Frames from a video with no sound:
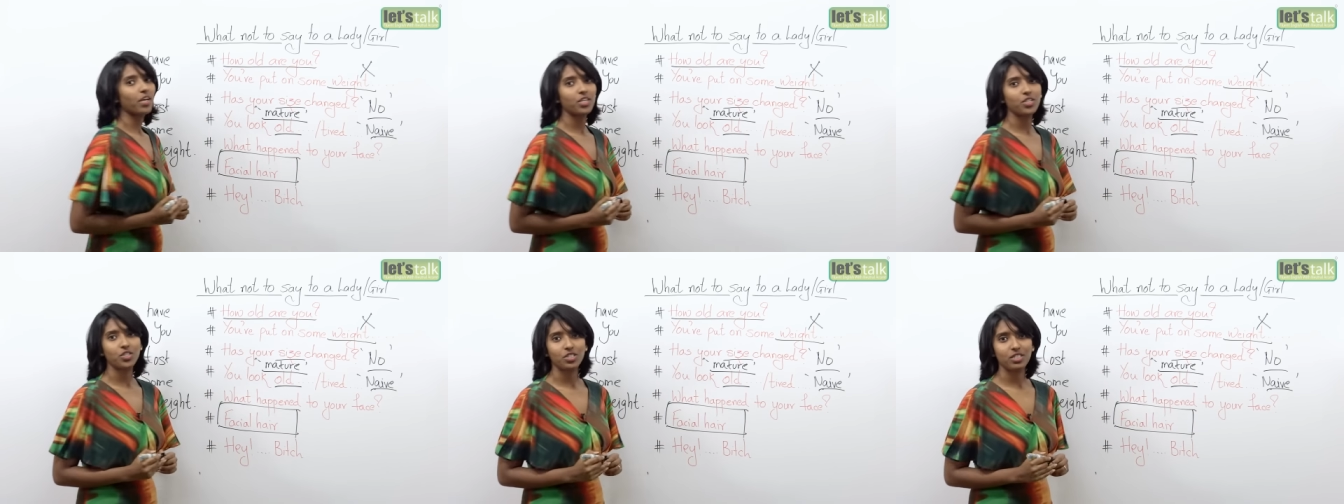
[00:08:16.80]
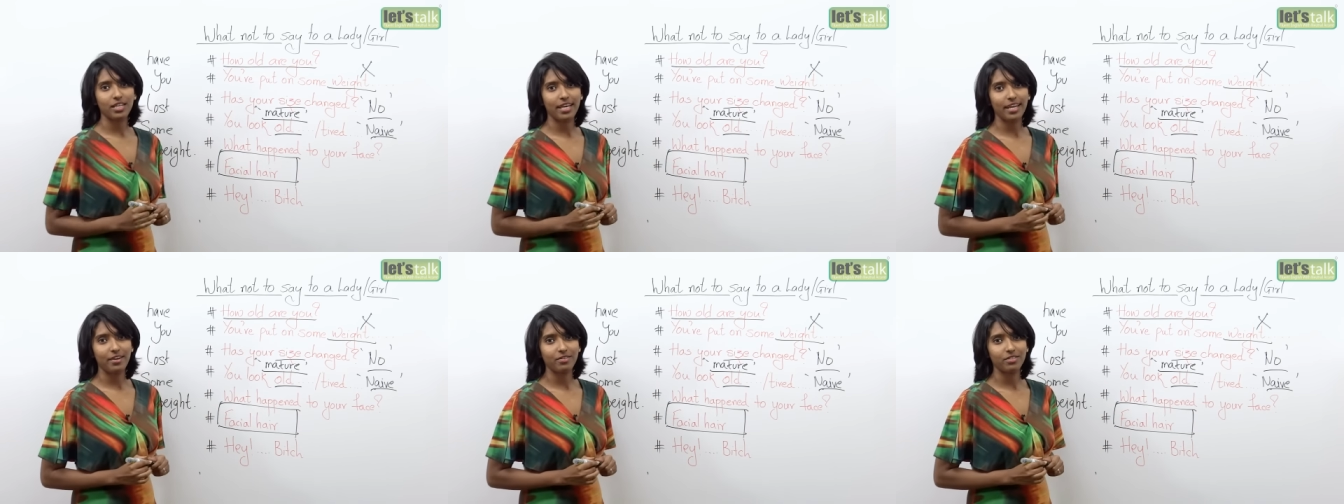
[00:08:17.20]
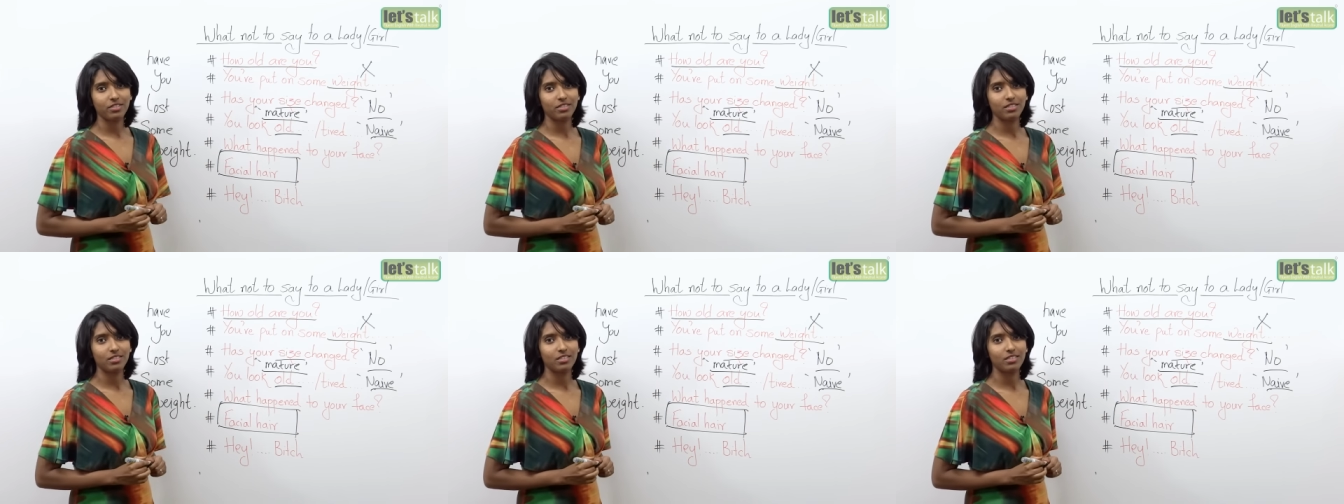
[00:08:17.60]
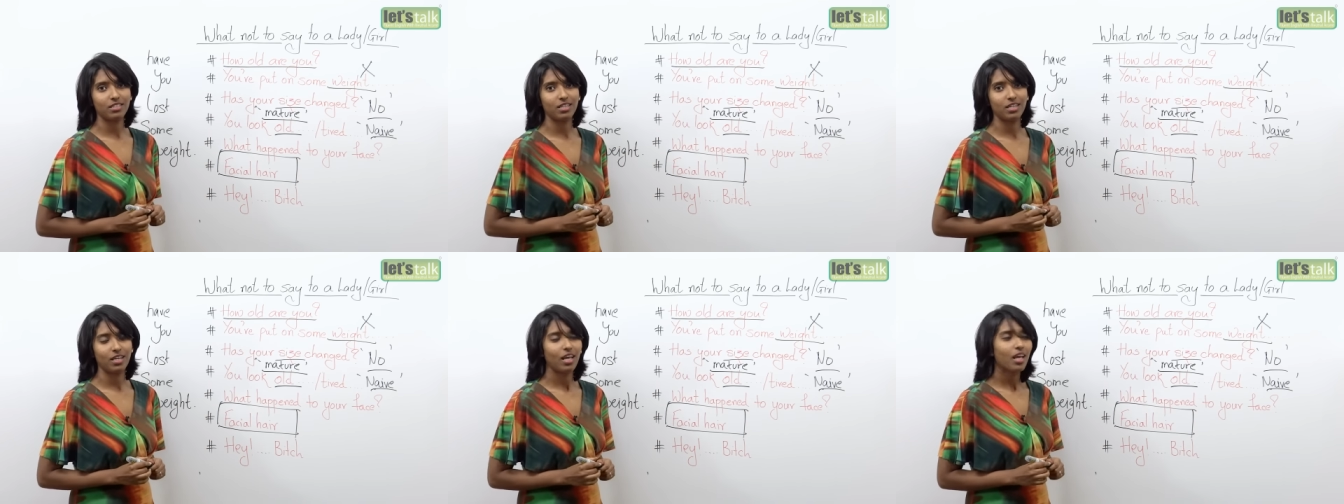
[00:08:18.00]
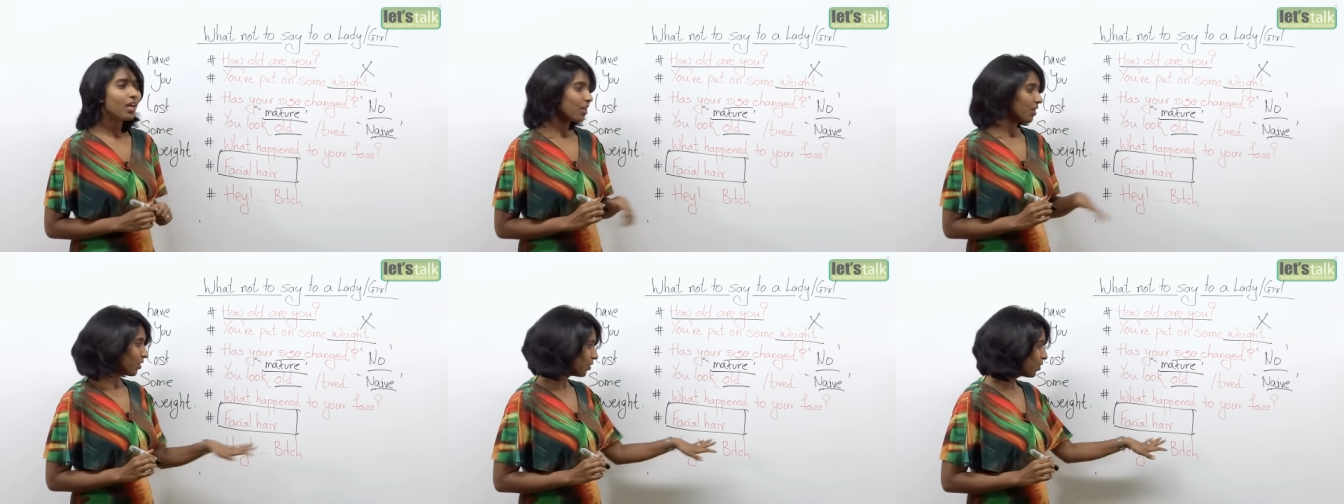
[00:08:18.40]
facial hair.
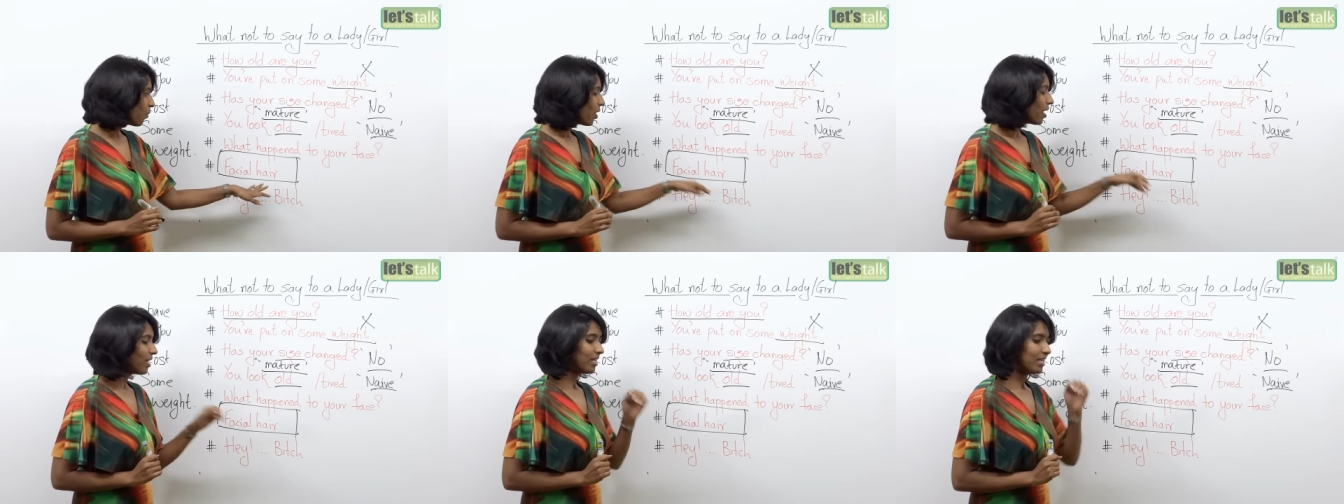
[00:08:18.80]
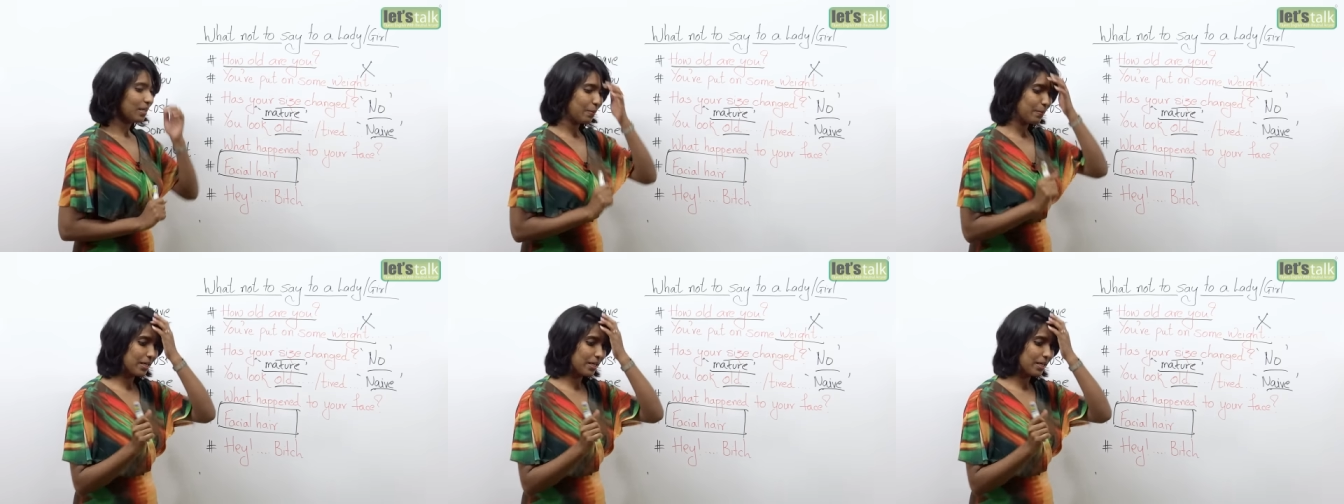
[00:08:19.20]
You know why?